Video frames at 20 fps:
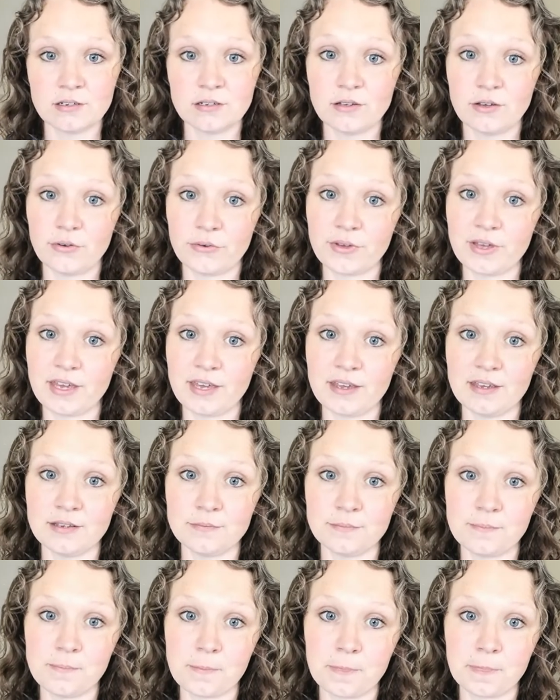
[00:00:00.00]
okay
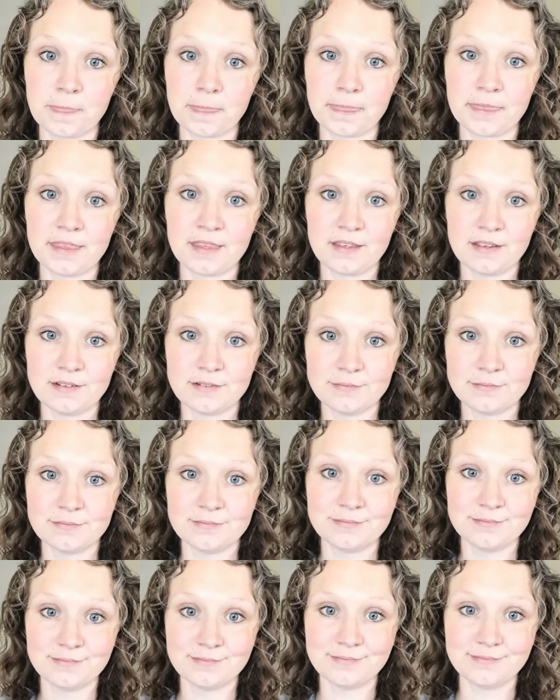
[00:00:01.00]

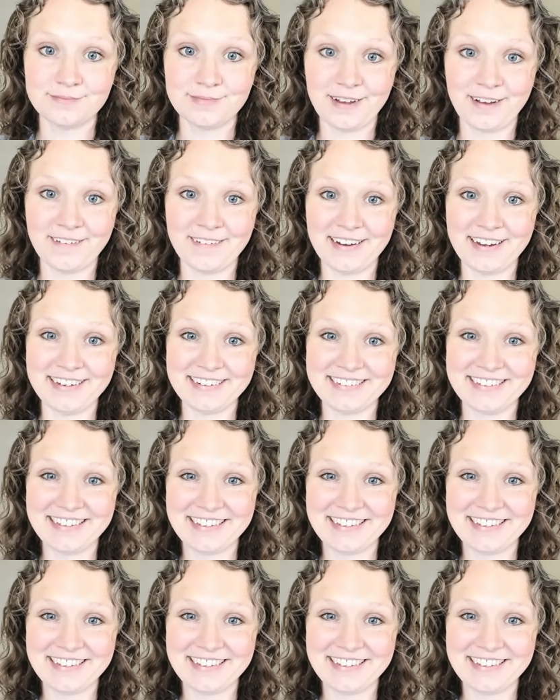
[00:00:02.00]
all right.